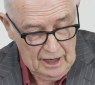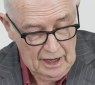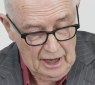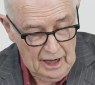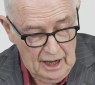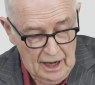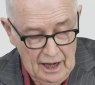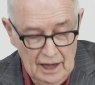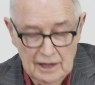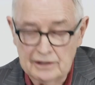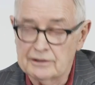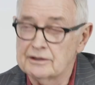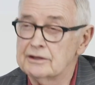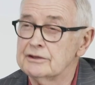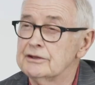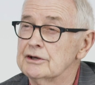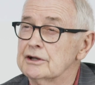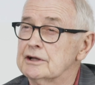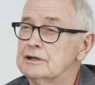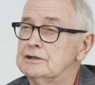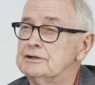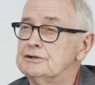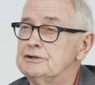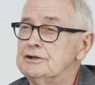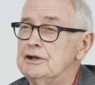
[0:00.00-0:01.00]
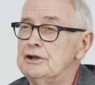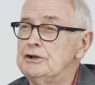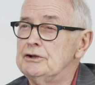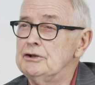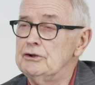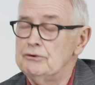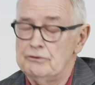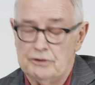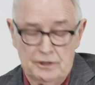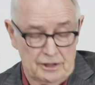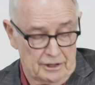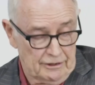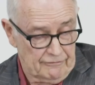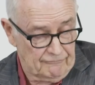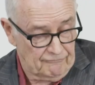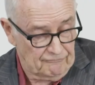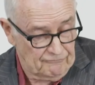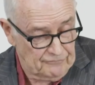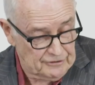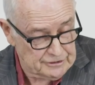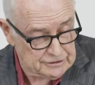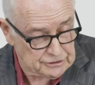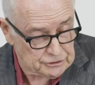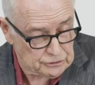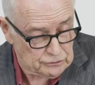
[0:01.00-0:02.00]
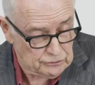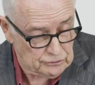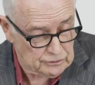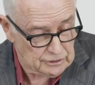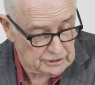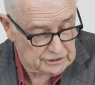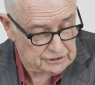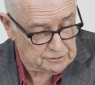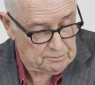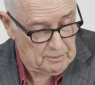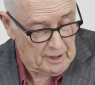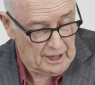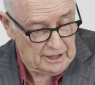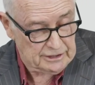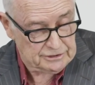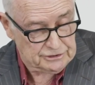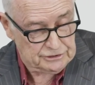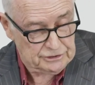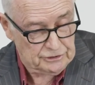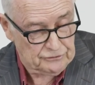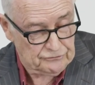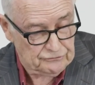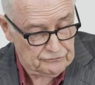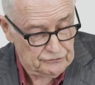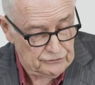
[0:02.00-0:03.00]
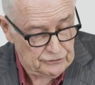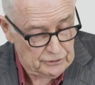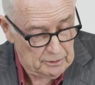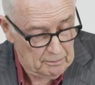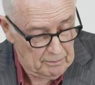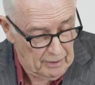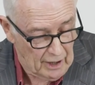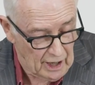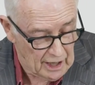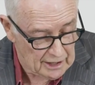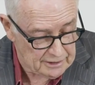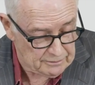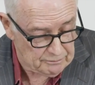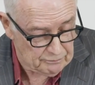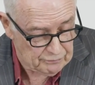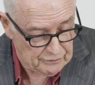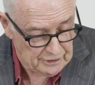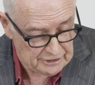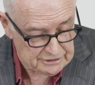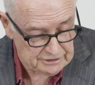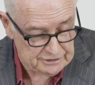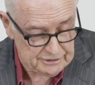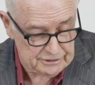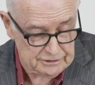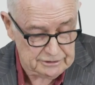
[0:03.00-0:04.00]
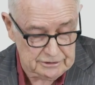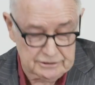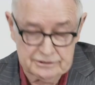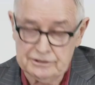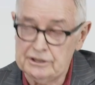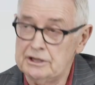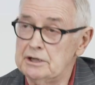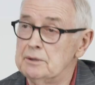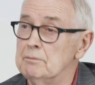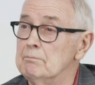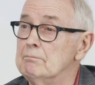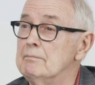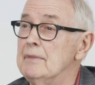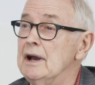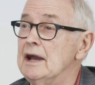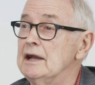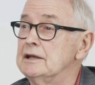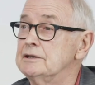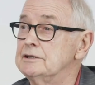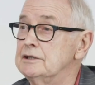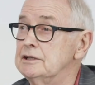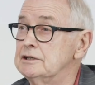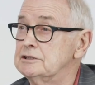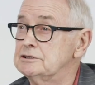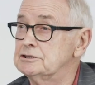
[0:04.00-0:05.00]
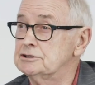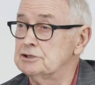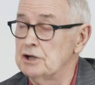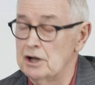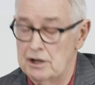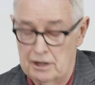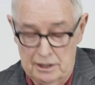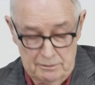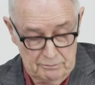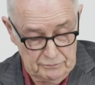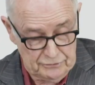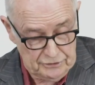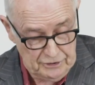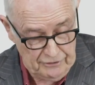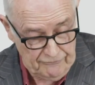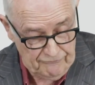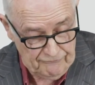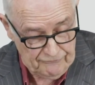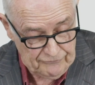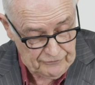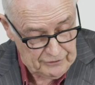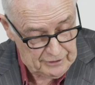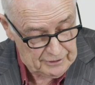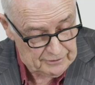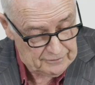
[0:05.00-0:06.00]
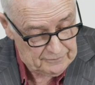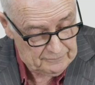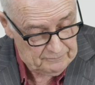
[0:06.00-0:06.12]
The continuing fiscal expansion through the Biden presidency made this time different.